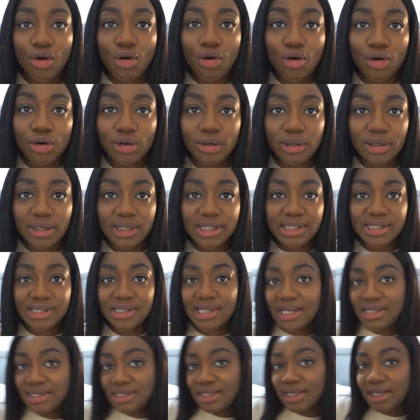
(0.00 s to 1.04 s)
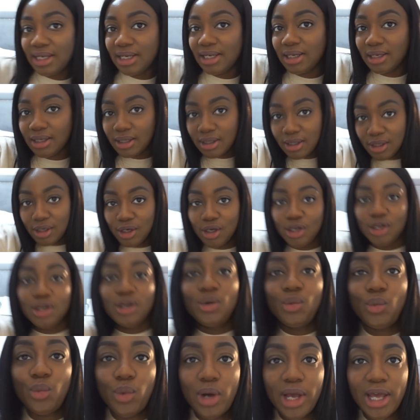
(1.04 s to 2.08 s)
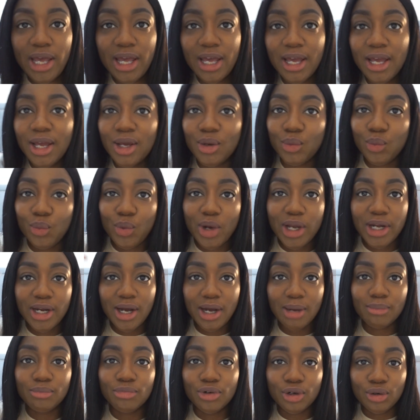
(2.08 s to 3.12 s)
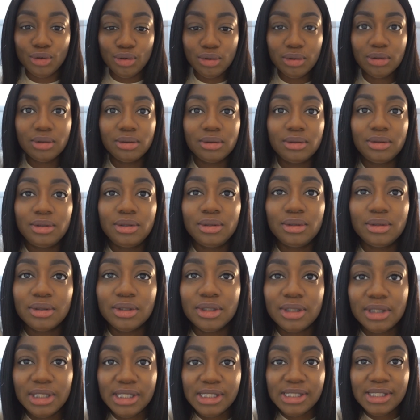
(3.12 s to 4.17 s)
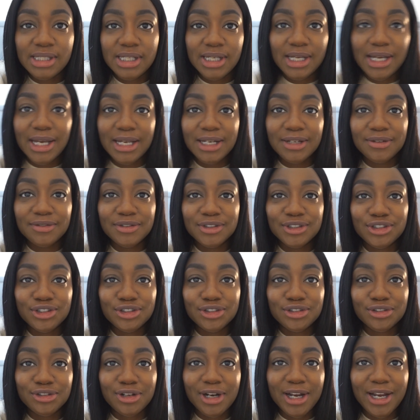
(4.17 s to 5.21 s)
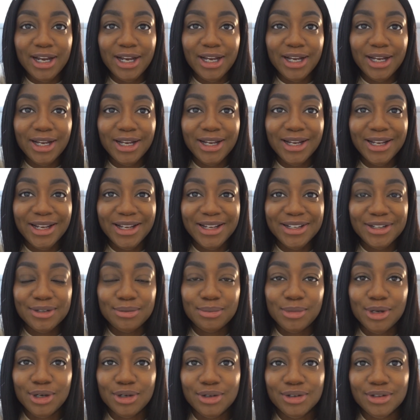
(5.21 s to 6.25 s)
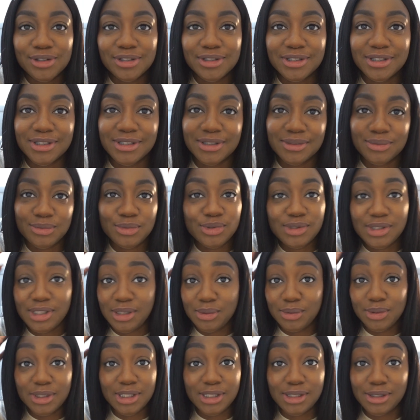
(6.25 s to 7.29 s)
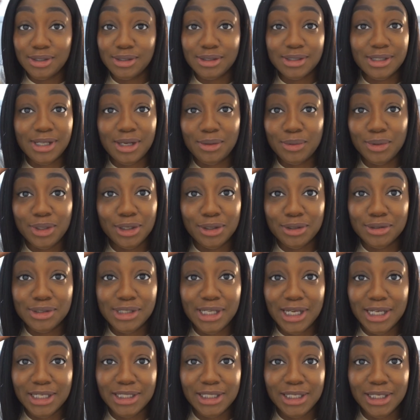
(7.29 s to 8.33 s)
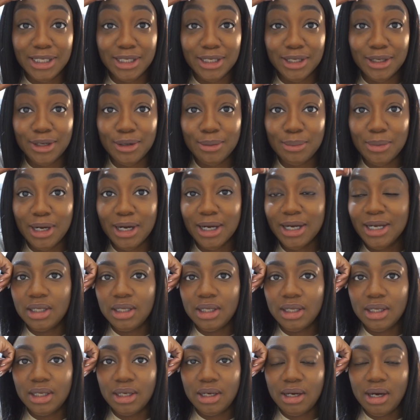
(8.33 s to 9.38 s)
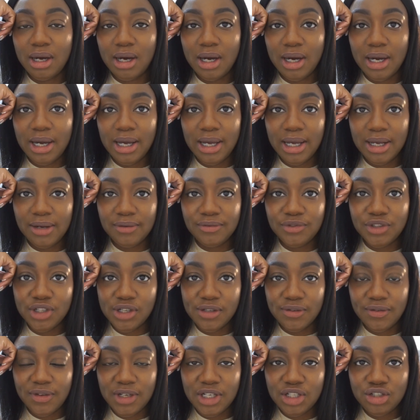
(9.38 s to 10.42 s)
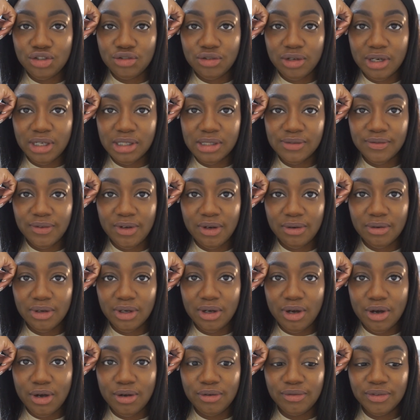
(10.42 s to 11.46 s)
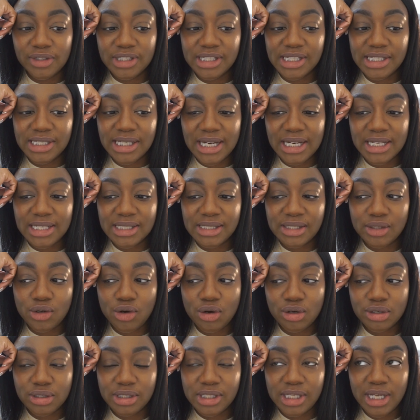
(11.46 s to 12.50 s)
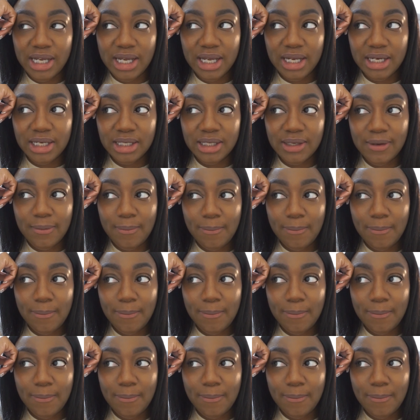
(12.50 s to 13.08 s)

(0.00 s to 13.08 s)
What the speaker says: On the setting where when I'm recording, look, this thing ain't even straight. Oh my god, we'll see what this looks like when I go to edit it, girl. But I've just finished transferring over today's content.